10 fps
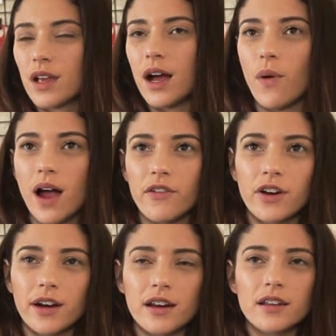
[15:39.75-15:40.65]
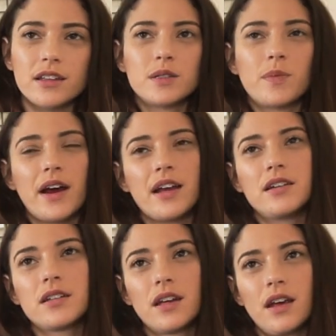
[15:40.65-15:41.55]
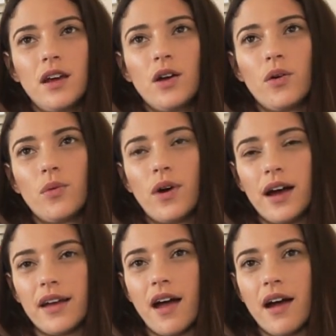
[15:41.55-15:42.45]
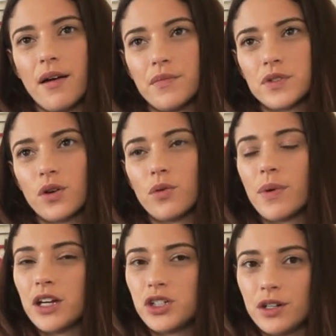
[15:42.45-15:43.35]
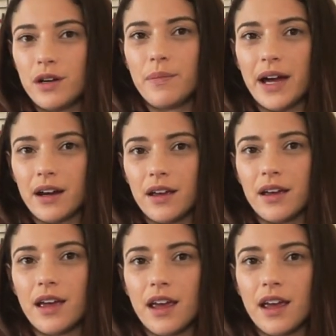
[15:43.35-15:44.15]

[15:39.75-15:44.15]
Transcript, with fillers: uh, why I've created this brand, why I'm so passionate about it.